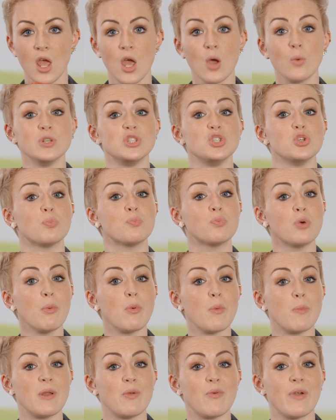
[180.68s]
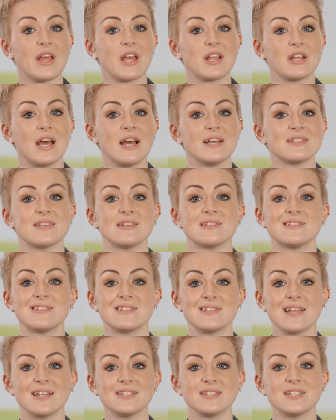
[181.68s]
which you'll probably recognise as
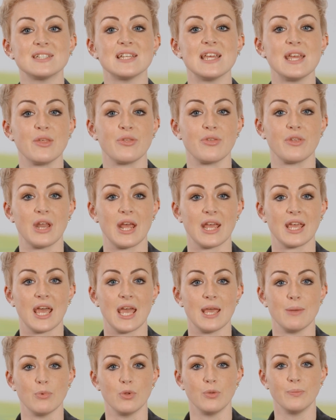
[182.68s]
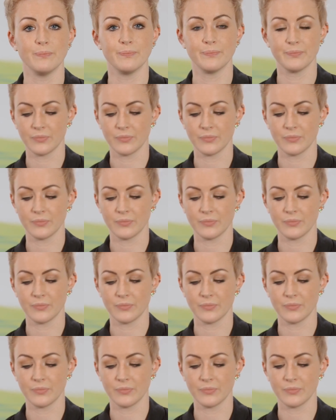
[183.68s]
standard Ethernet cable.